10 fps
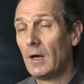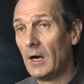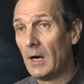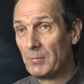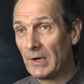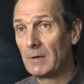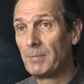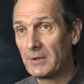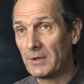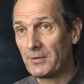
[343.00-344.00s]
and bring our
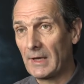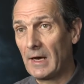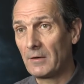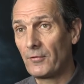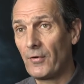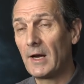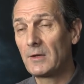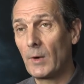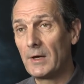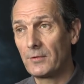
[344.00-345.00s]
budgets down and
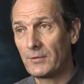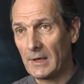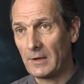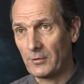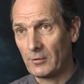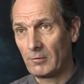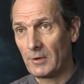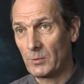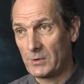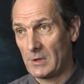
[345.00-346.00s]
find ways of telling
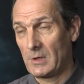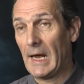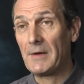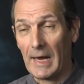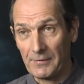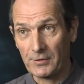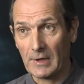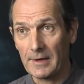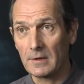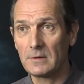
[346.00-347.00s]
stories which are, have
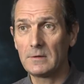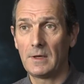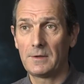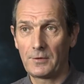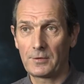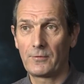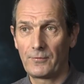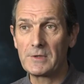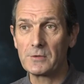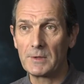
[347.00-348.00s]
scale and a sort of
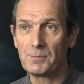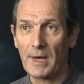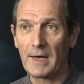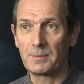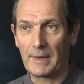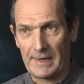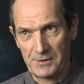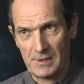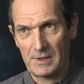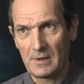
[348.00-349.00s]
visual impact, but
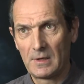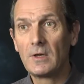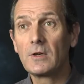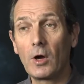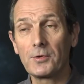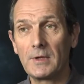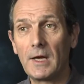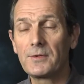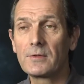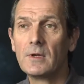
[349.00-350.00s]
actually cost
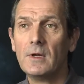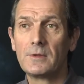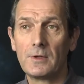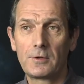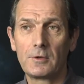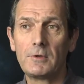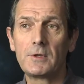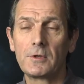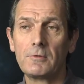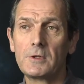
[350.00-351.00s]
less to
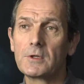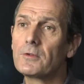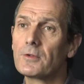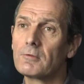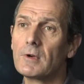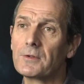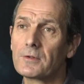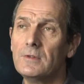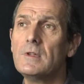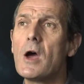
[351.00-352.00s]
reduce the
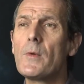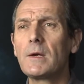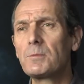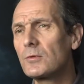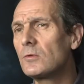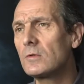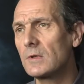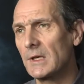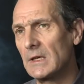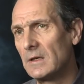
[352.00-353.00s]
risks. Knowing
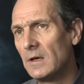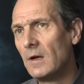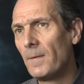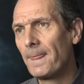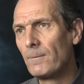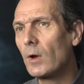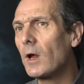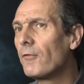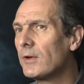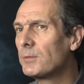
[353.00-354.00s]
broadly what
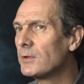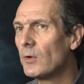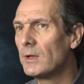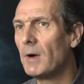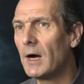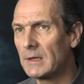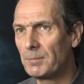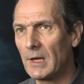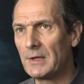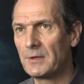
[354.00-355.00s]
our films will do in the
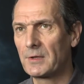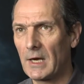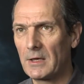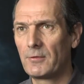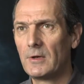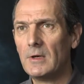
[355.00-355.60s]
marketplace, it's kind of